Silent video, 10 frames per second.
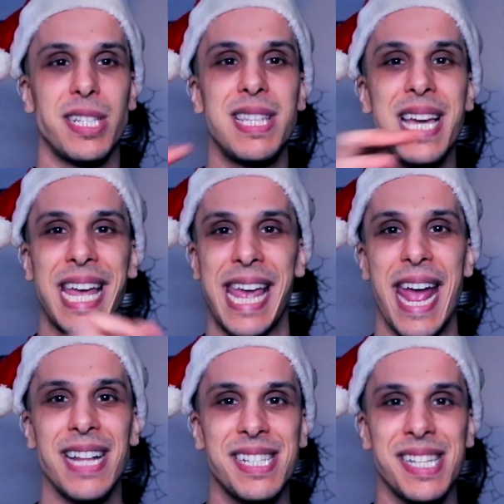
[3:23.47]

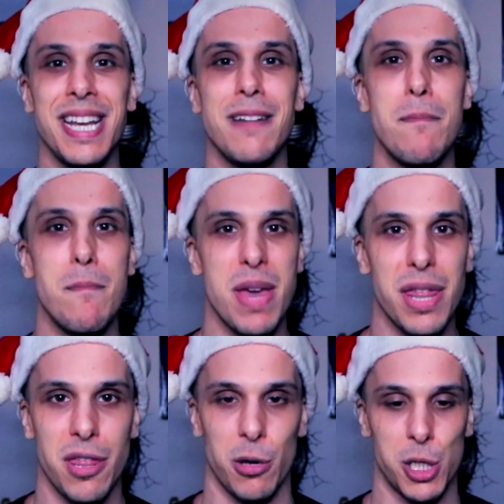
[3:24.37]
Dickensian
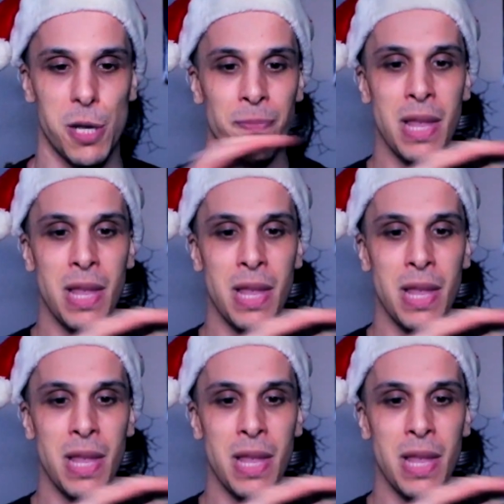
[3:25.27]
mythos,